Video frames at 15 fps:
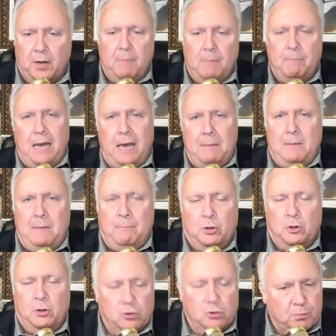baby
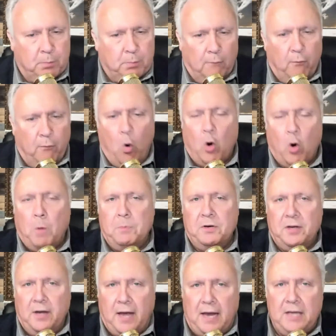butchers performed
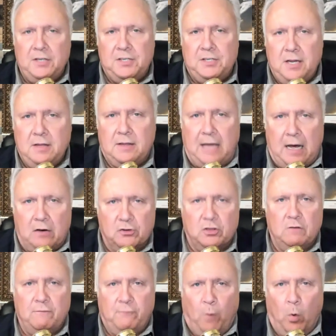
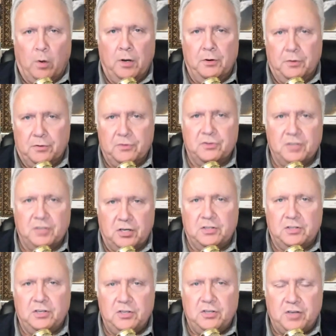
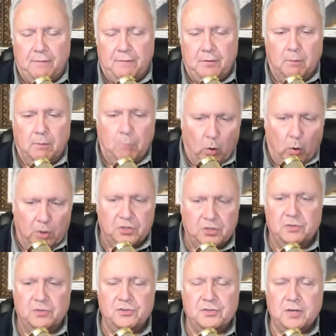19,467
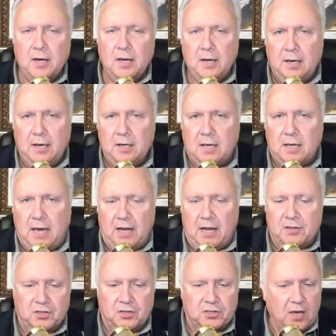abortions in
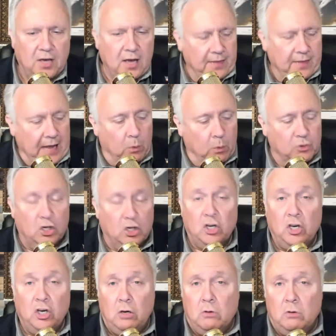Kansas. That was a
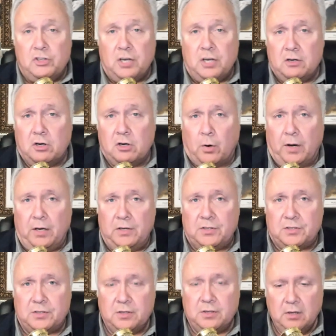huge
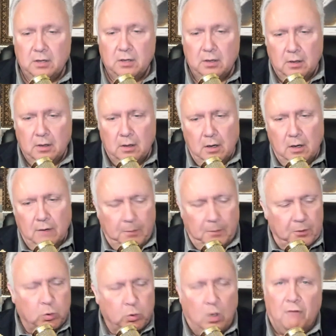increase from
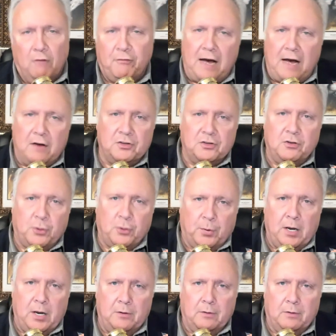the
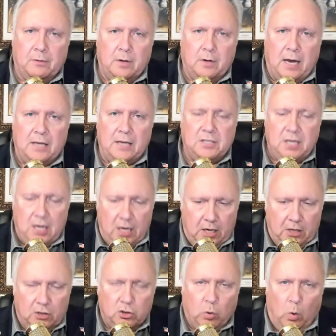12,319
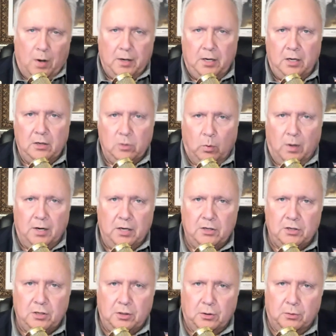in
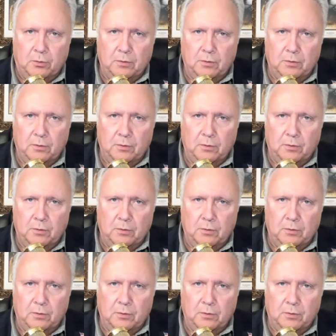2022.